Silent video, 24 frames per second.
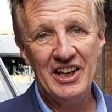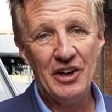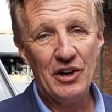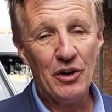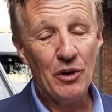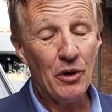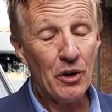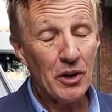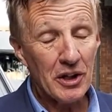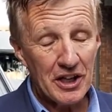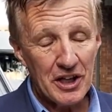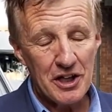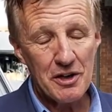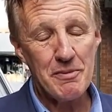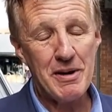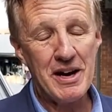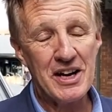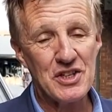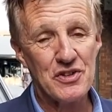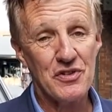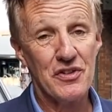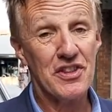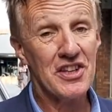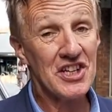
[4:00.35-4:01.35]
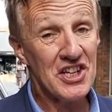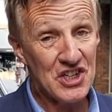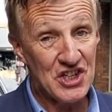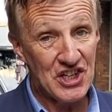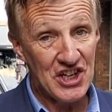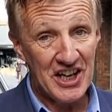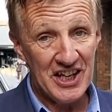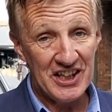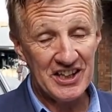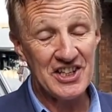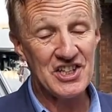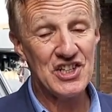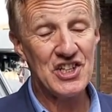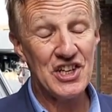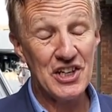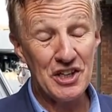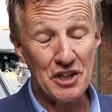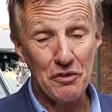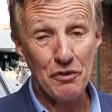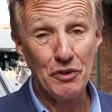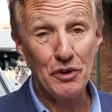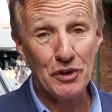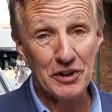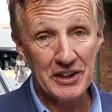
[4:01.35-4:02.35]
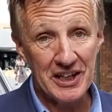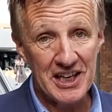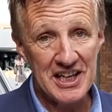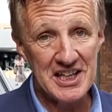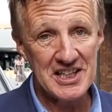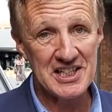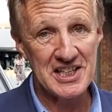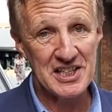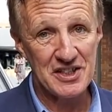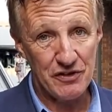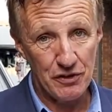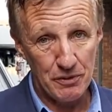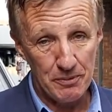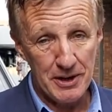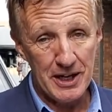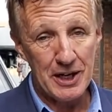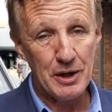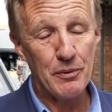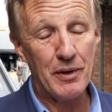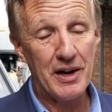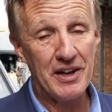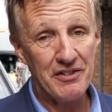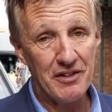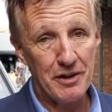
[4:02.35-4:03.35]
All that remains for this year of all years, is for me, Wayne